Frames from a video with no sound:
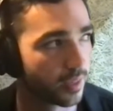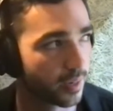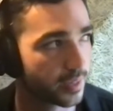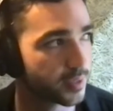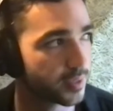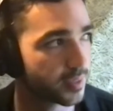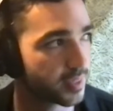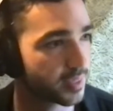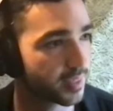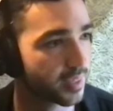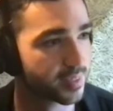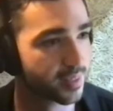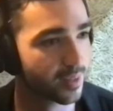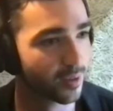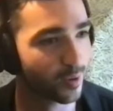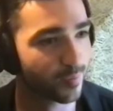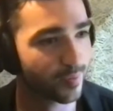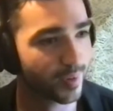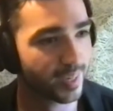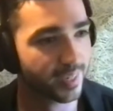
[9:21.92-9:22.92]
I do think there's a
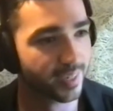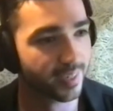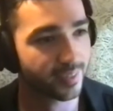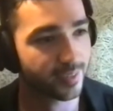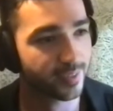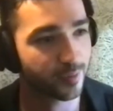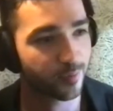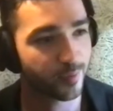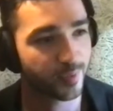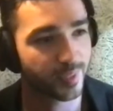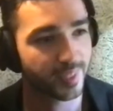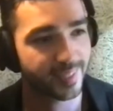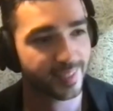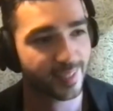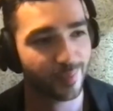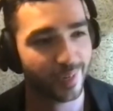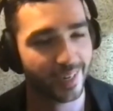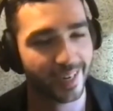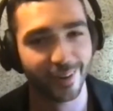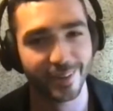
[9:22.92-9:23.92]
lot of like kind of
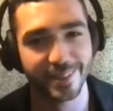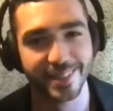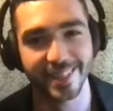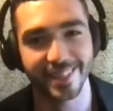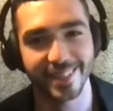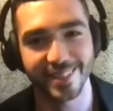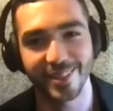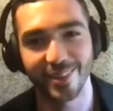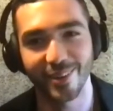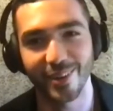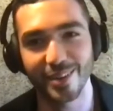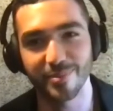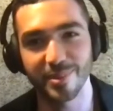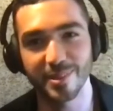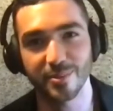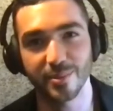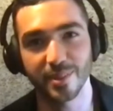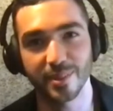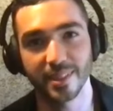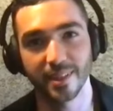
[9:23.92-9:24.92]
similarities in a way
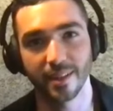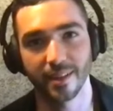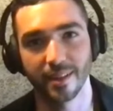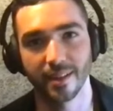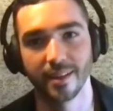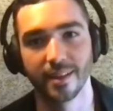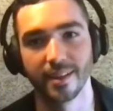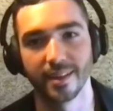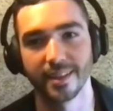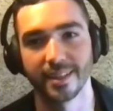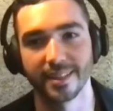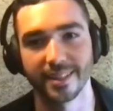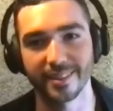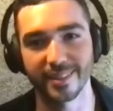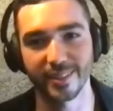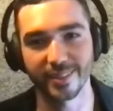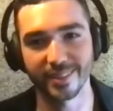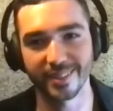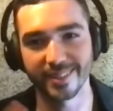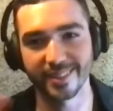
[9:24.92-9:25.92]
between
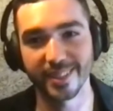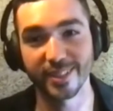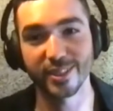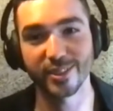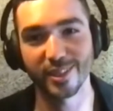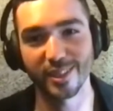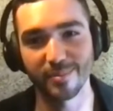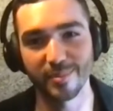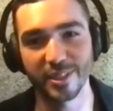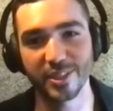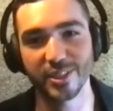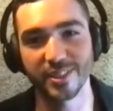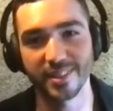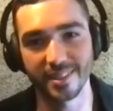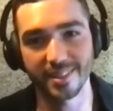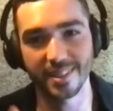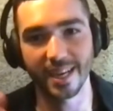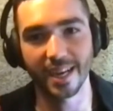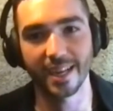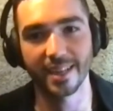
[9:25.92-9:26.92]
the digital
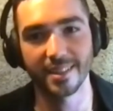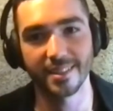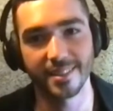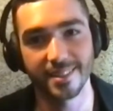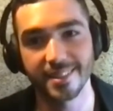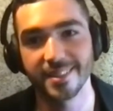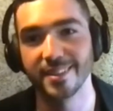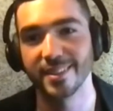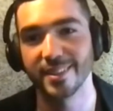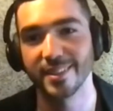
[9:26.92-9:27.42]
emissions and